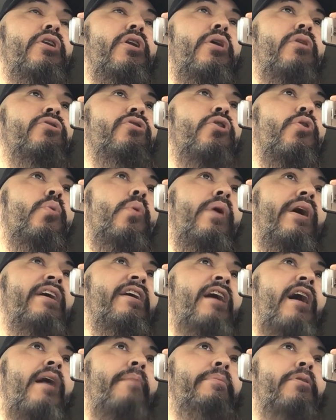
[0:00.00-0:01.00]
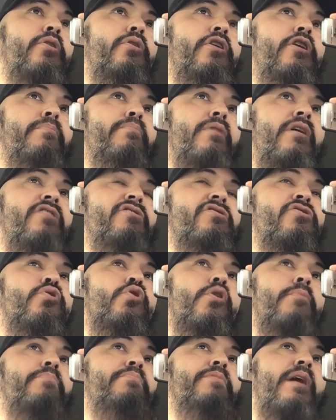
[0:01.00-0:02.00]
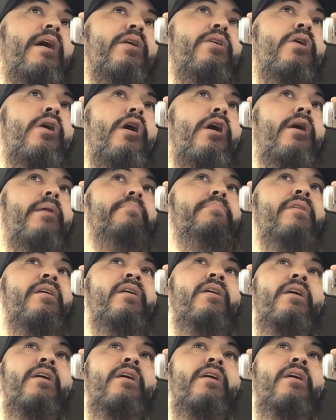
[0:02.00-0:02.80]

Duguay Capital Enterprises Corp.com.